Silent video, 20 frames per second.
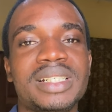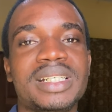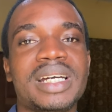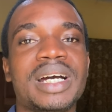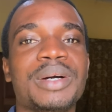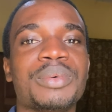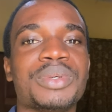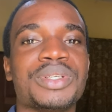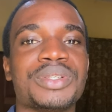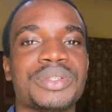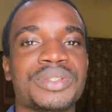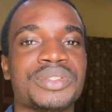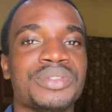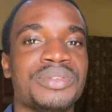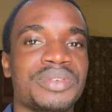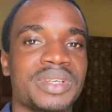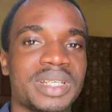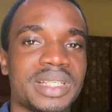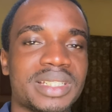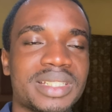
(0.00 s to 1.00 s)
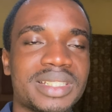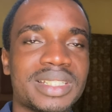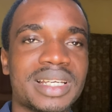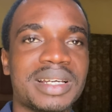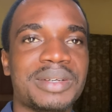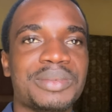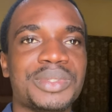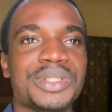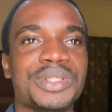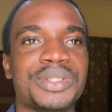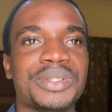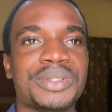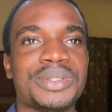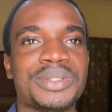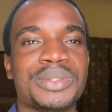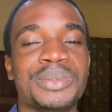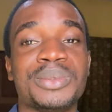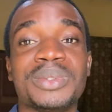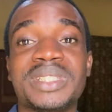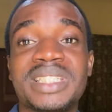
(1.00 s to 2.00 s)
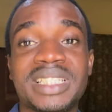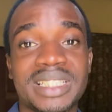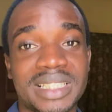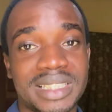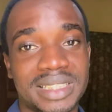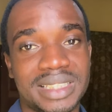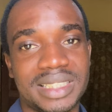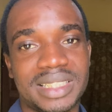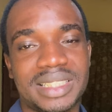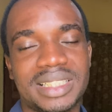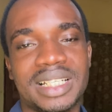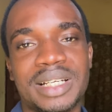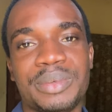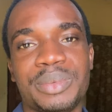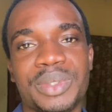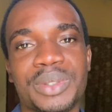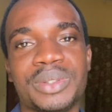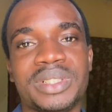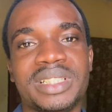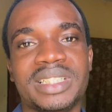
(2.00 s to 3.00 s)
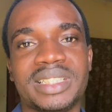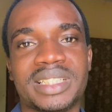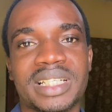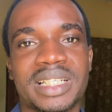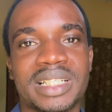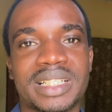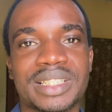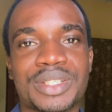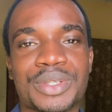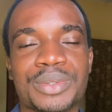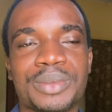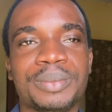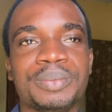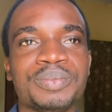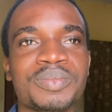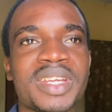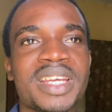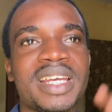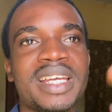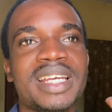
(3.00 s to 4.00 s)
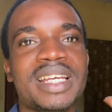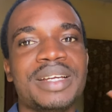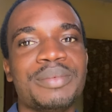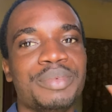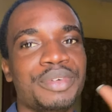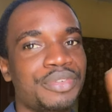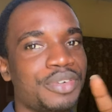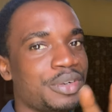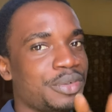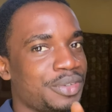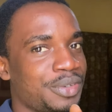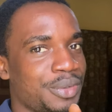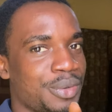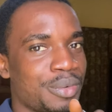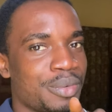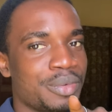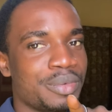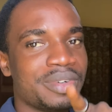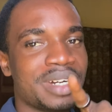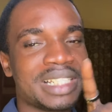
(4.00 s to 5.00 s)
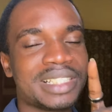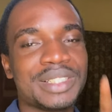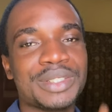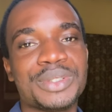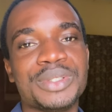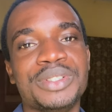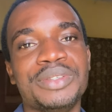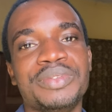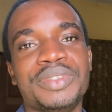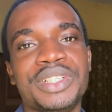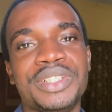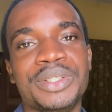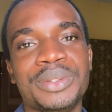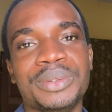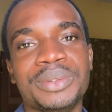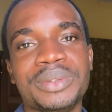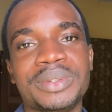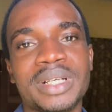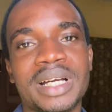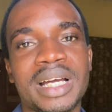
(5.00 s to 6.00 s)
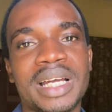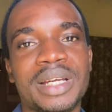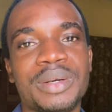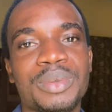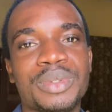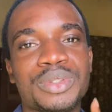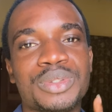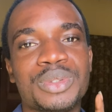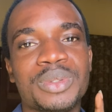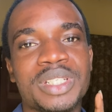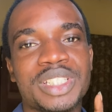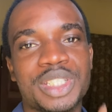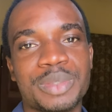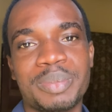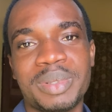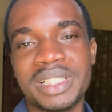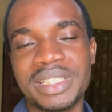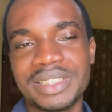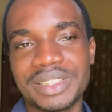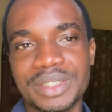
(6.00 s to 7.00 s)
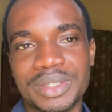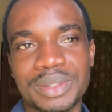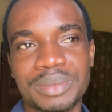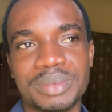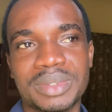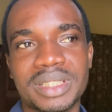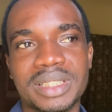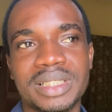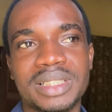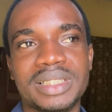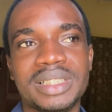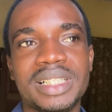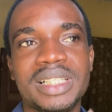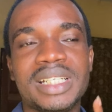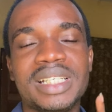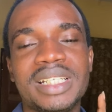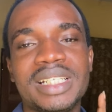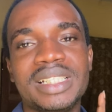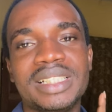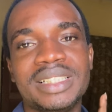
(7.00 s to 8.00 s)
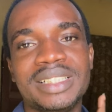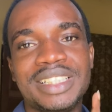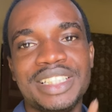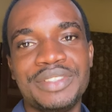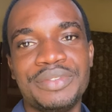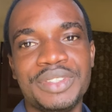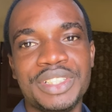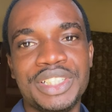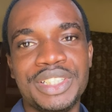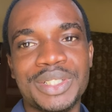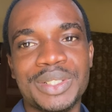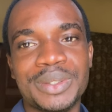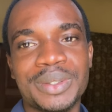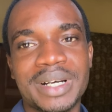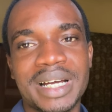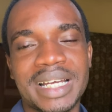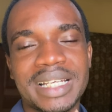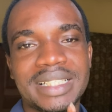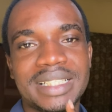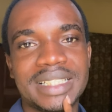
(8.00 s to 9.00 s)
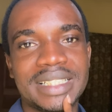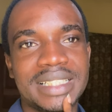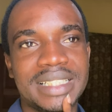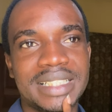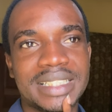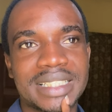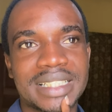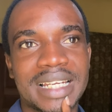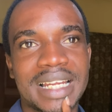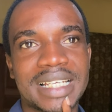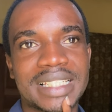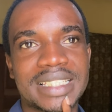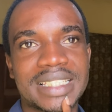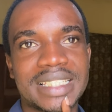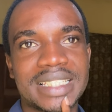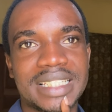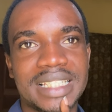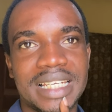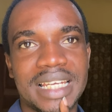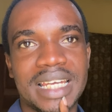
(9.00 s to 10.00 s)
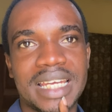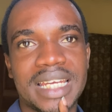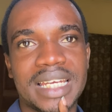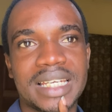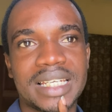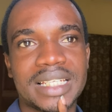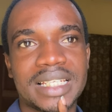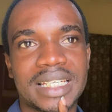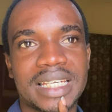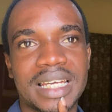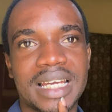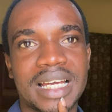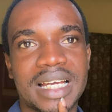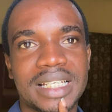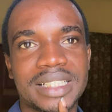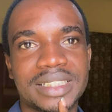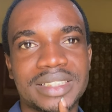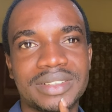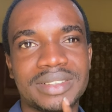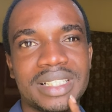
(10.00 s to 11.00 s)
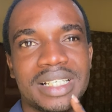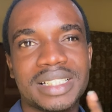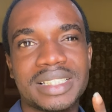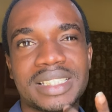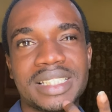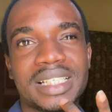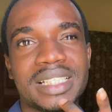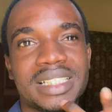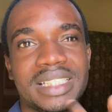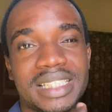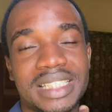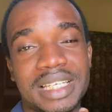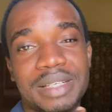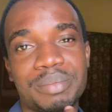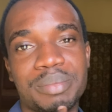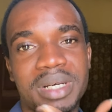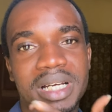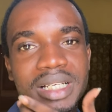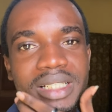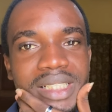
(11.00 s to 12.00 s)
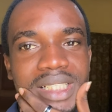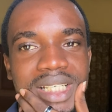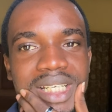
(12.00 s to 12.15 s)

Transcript: I wish us grace, I wish us good things that we all desire. So before we go right into the video i want to explain something this video i did it last year yeah last year december